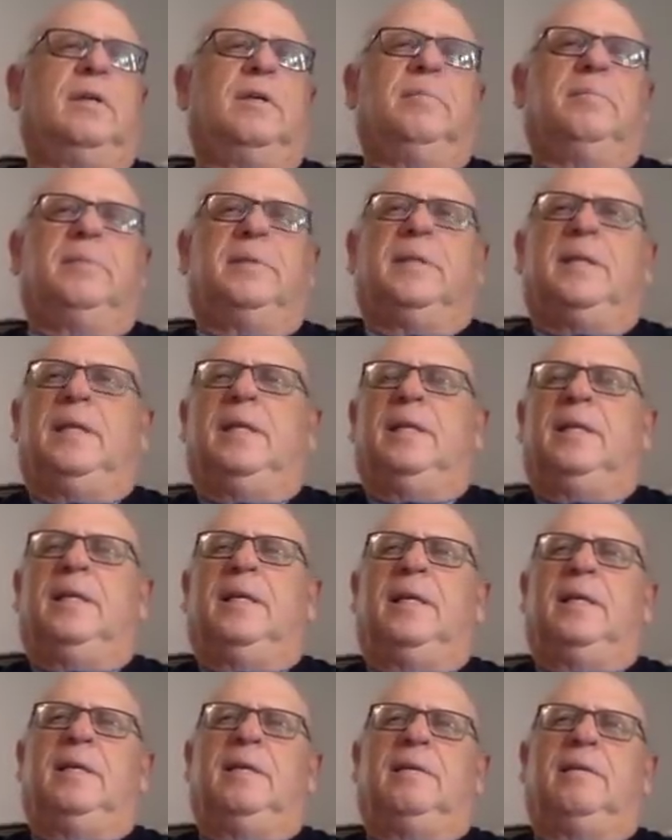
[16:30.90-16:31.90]
But then
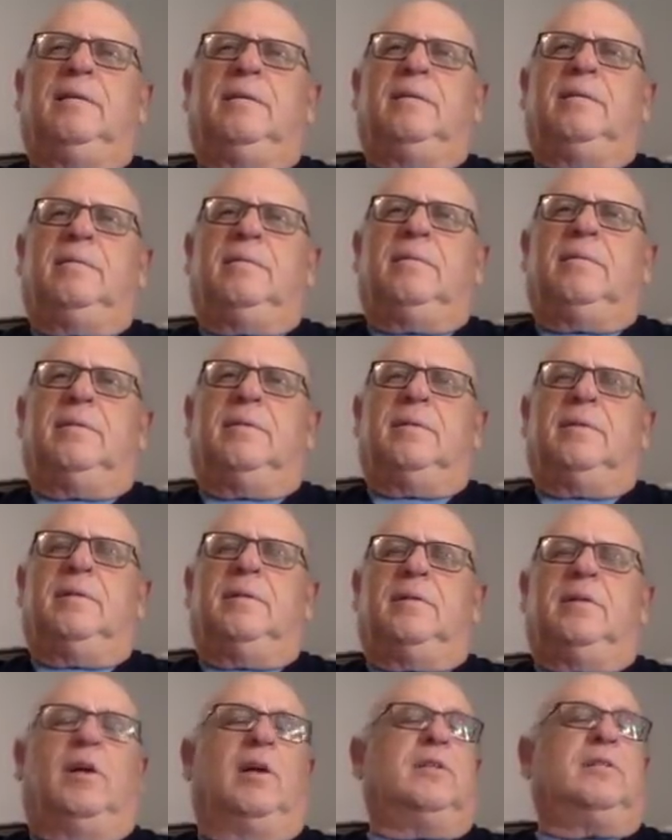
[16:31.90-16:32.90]
again,
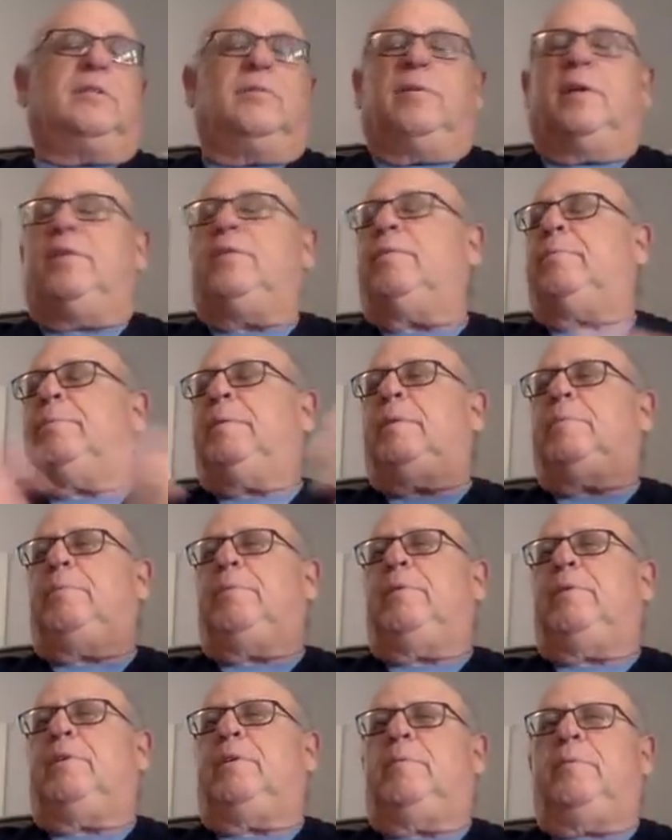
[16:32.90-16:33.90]
lots of other people
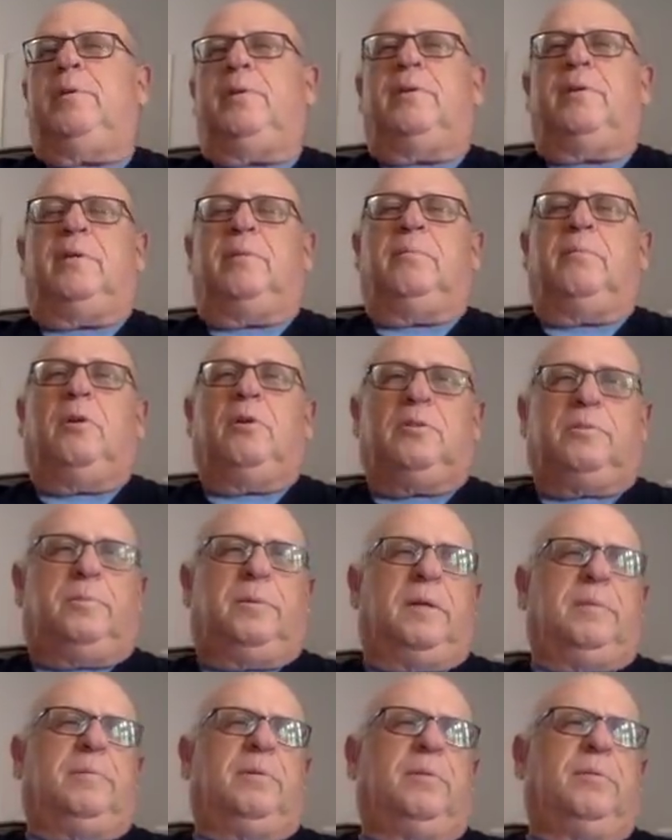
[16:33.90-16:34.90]
in the community, most
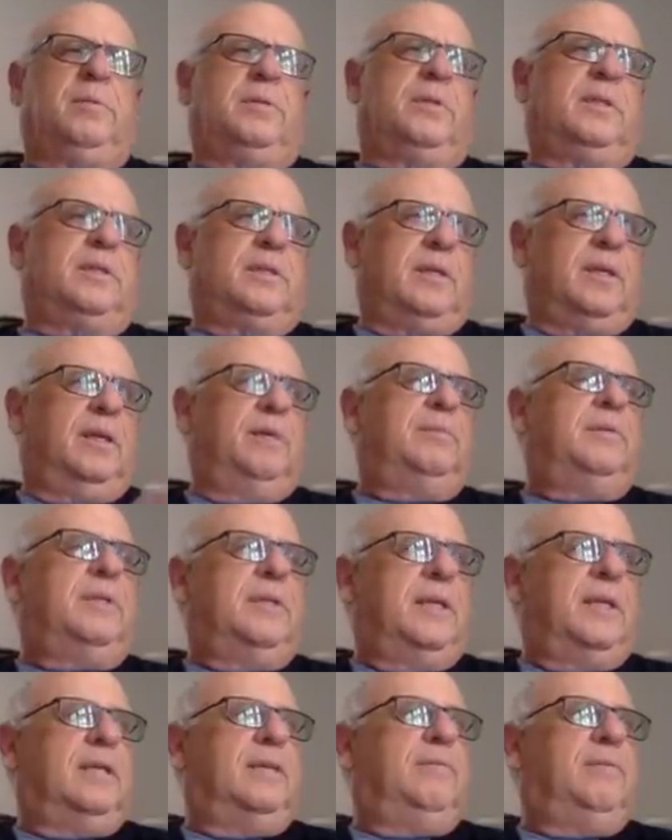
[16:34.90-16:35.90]
people will just come and
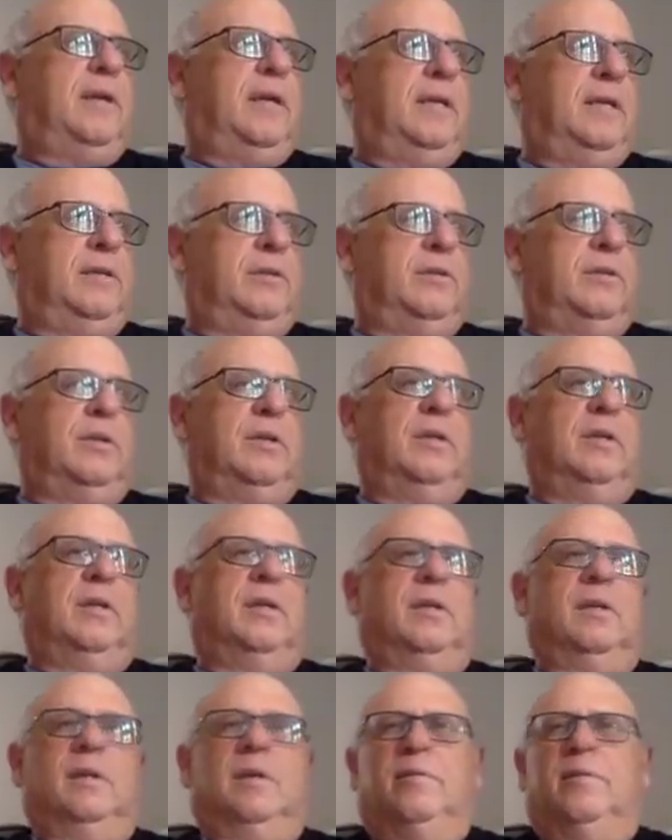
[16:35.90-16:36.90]
take advantage
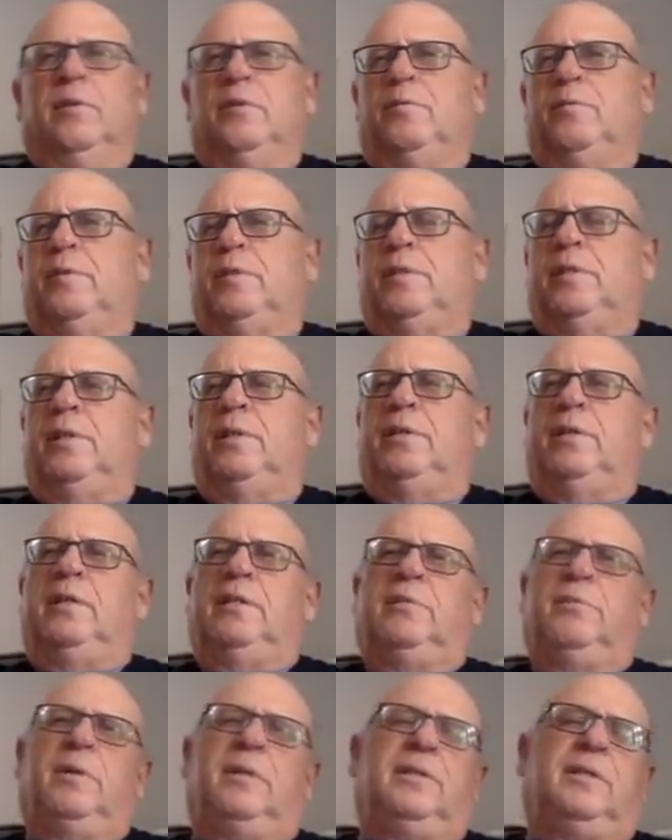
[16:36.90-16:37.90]
of those
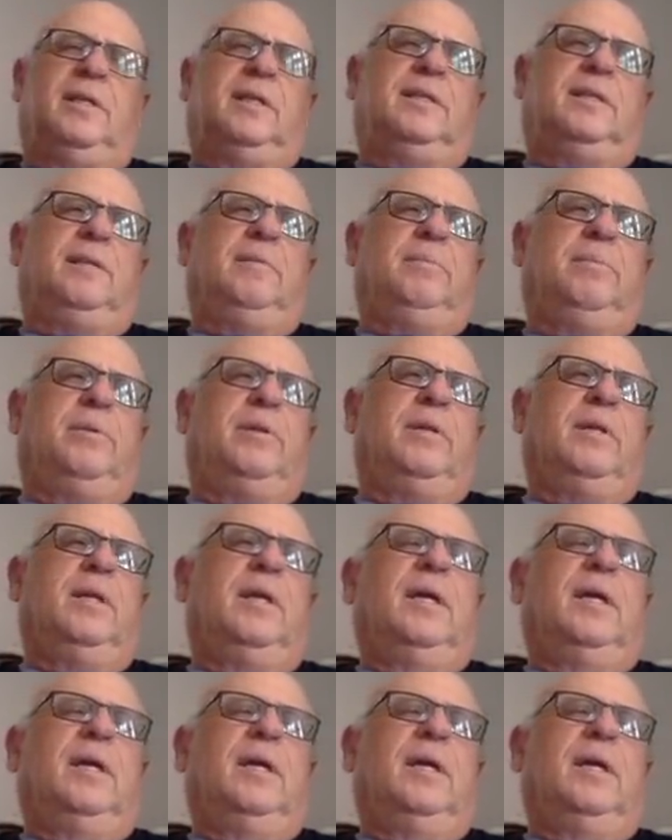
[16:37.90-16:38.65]
facilities. So when I say a temple,